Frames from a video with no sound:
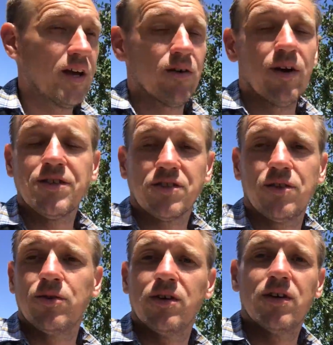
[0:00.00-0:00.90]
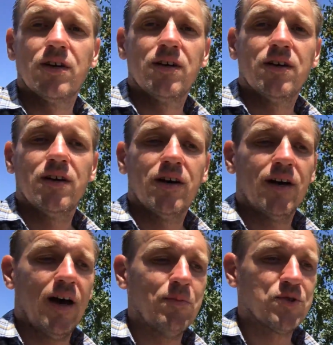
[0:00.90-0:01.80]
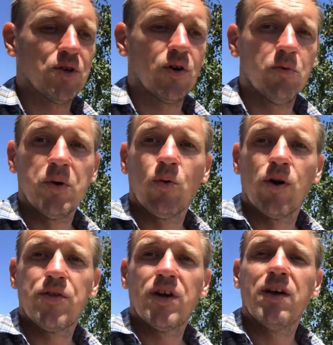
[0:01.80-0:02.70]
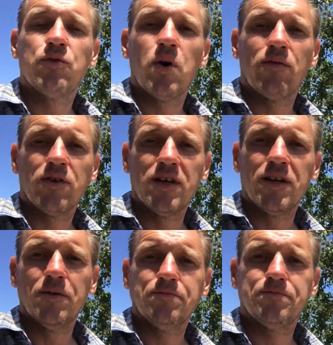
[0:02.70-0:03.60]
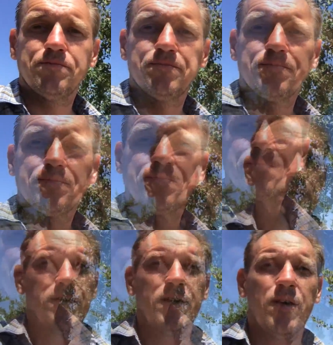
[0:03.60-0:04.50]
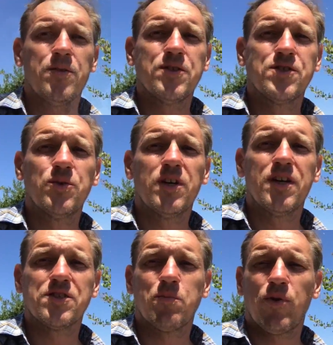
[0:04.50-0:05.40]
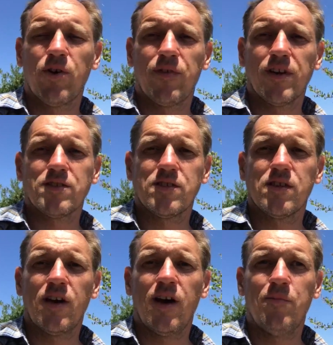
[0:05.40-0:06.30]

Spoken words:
to get rescued, I'm sure it'll be worth it if you ever need it. Now, this unit isn't perfect.